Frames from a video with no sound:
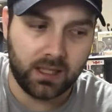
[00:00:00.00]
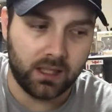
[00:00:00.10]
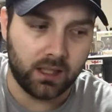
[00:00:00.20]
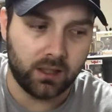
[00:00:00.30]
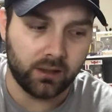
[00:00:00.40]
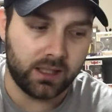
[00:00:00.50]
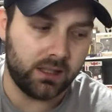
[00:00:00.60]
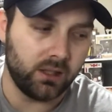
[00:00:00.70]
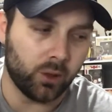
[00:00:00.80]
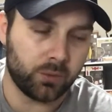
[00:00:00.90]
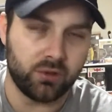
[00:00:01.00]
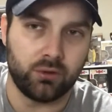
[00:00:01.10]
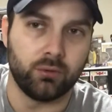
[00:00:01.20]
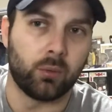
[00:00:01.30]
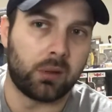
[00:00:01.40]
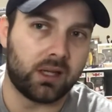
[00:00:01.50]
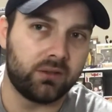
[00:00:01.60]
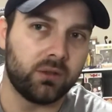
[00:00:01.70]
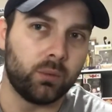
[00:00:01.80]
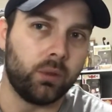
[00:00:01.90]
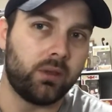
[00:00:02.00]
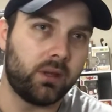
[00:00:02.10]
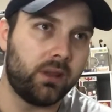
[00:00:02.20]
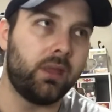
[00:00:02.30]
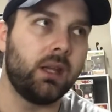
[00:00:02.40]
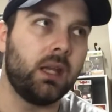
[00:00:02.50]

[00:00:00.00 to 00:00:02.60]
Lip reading: and I had the option to replace it with the